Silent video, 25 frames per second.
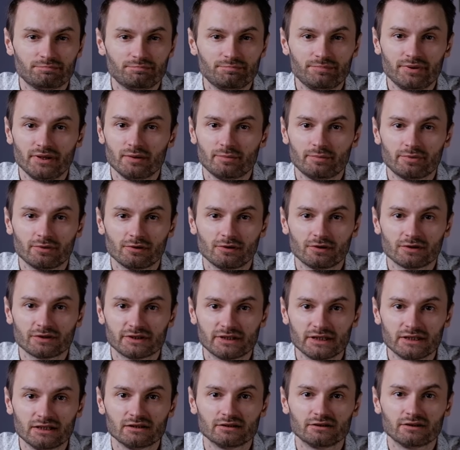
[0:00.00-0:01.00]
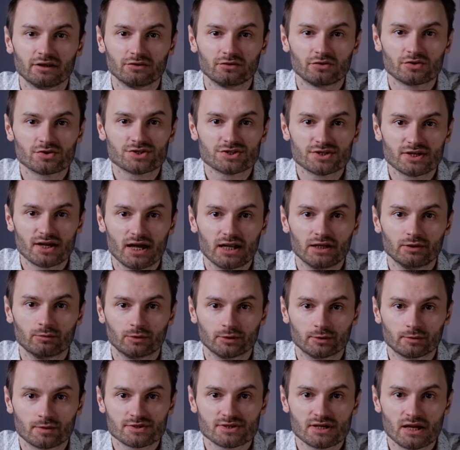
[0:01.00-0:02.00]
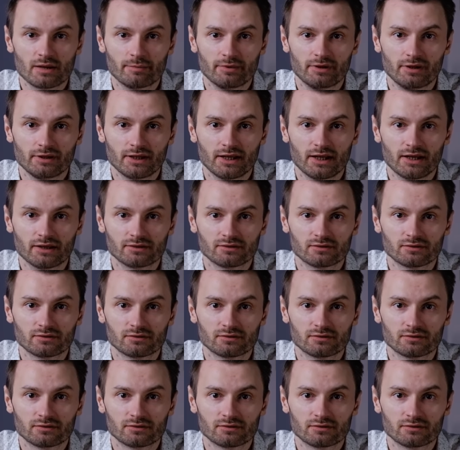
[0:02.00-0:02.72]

People didn't understand what was happening yet.